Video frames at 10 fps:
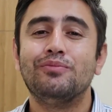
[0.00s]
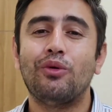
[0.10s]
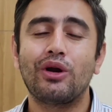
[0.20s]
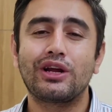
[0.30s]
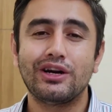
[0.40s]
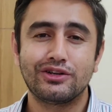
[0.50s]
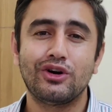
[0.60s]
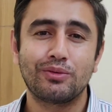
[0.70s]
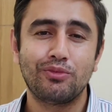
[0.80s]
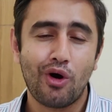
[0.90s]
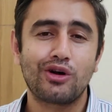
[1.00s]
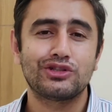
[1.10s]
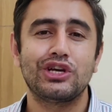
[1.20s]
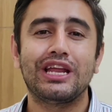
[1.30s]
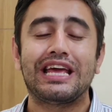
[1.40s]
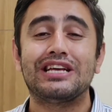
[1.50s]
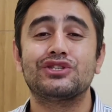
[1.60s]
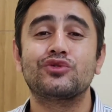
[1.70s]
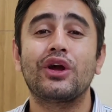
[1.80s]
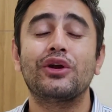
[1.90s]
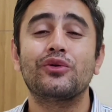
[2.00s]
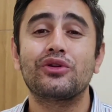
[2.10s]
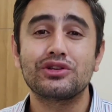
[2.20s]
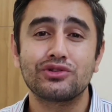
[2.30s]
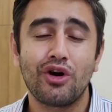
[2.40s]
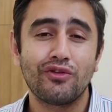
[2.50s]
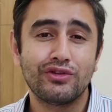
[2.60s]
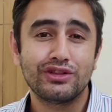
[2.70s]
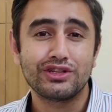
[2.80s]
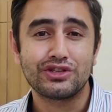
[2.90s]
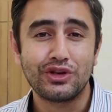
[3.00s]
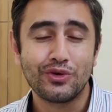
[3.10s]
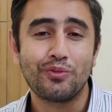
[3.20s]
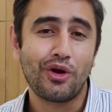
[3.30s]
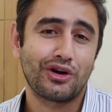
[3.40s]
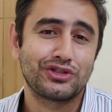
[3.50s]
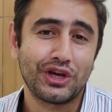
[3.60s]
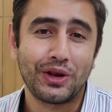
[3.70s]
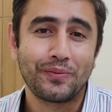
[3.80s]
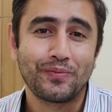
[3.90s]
Polkadot blockchain is trying to resolve with this new blockchain.